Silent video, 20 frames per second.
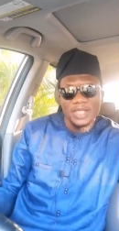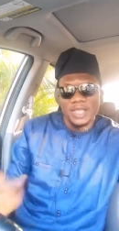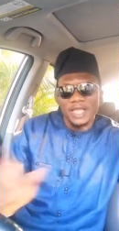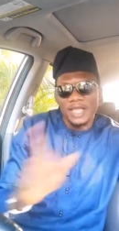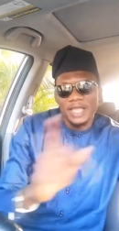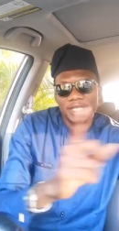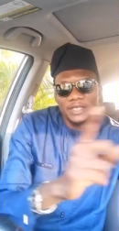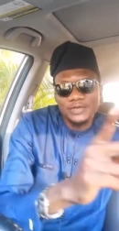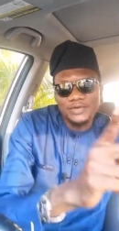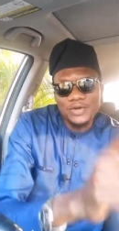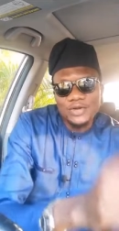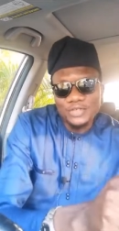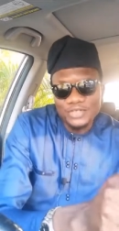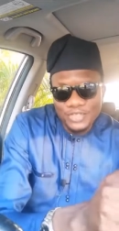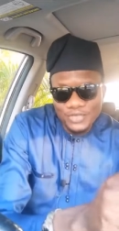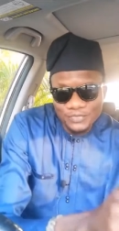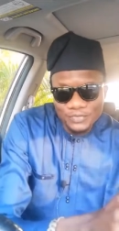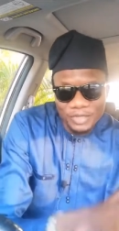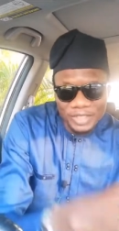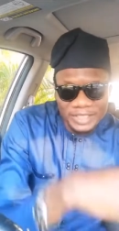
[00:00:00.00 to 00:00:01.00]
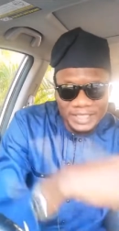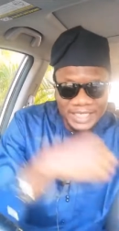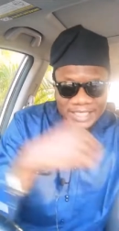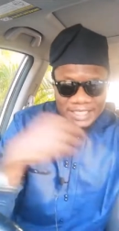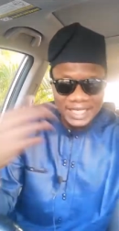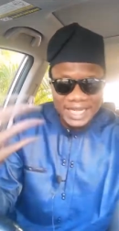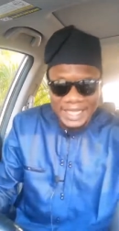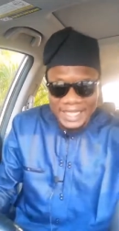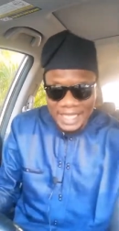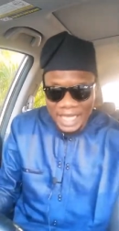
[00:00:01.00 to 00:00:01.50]
And don't you
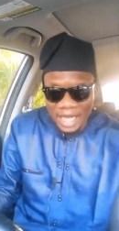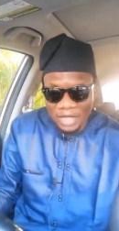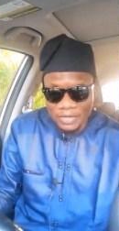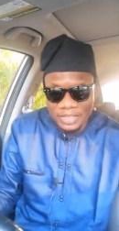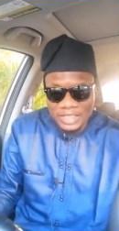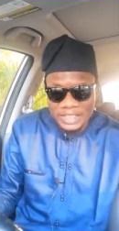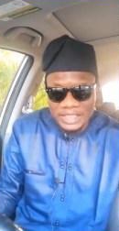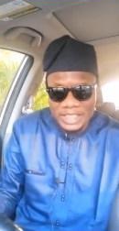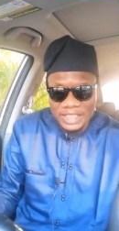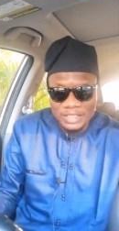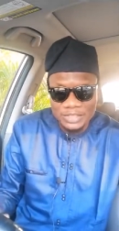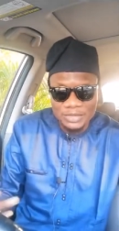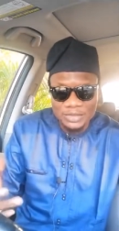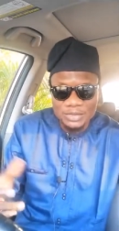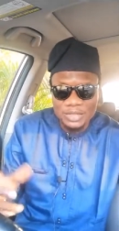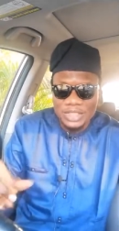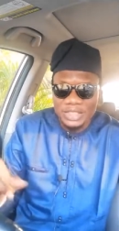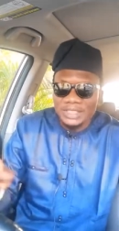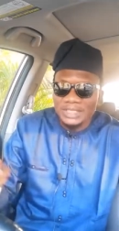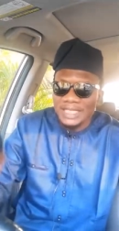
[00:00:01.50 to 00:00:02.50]
forget, like I always tell you,